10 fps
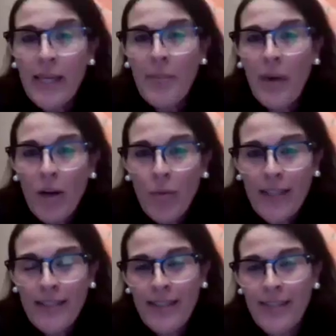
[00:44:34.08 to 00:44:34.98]
would keep our
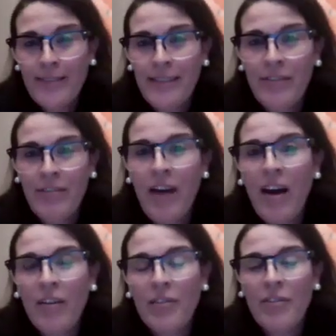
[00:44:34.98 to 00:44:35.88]
residents
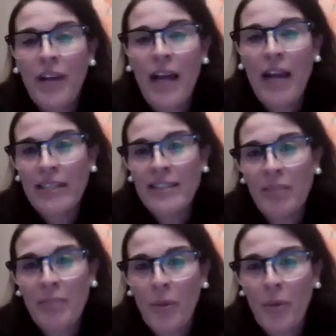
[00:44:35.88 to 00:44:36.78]
involved every
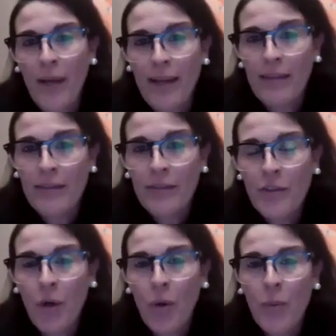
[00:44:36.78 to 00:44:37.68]
step of the way.
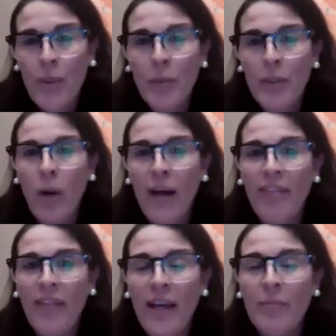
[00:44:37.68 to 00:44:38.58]
So we would
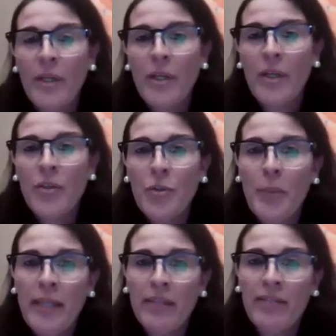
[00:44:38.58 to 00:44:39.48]
want them
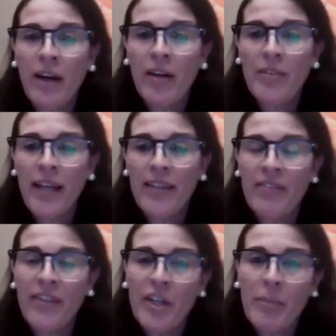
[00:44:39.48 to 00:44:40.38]
to be involved
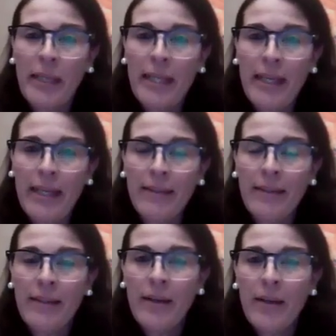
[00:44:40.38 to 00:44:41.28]
at the very
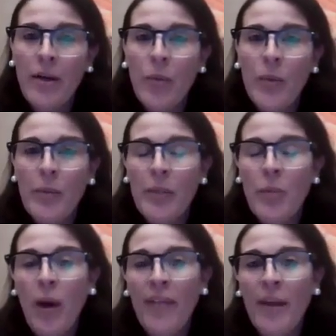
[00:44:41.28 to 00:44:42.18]
beginning. We
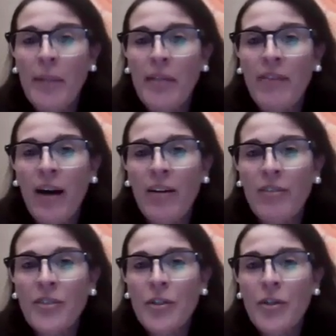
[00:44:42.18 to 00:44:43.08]
would want them
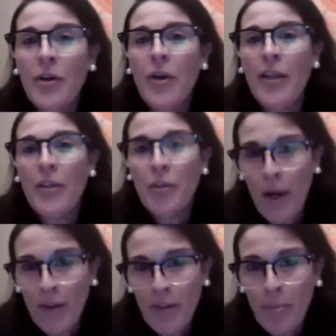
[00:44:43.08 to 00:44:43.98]
involved
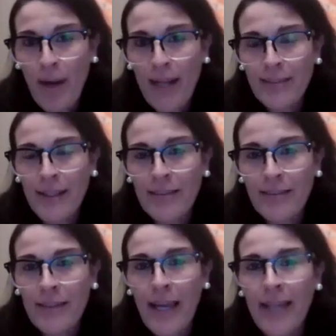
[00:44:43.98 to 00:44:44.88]
throughout the
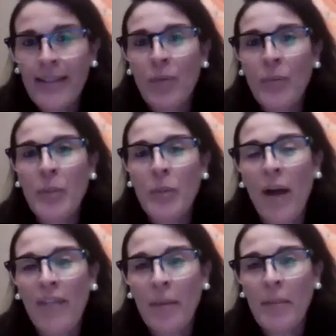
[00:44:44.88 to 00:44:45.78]
process, and then we would
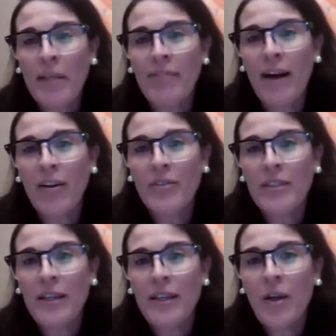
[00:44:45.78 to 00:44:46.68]
want them
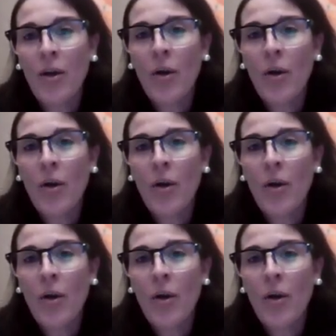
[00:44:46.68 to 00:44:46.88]
involved